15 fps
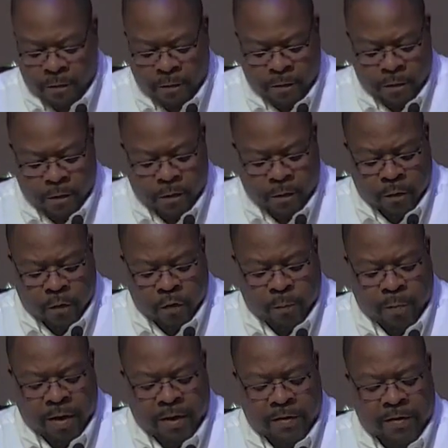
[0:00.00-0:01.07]
caught my
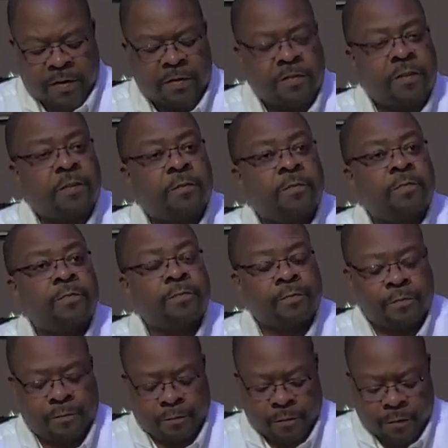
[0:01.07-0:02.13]
attention.
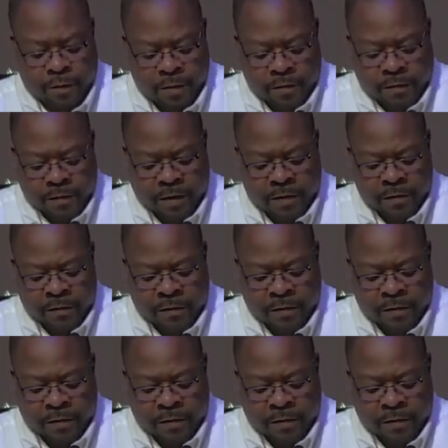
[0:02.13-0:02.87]
It says,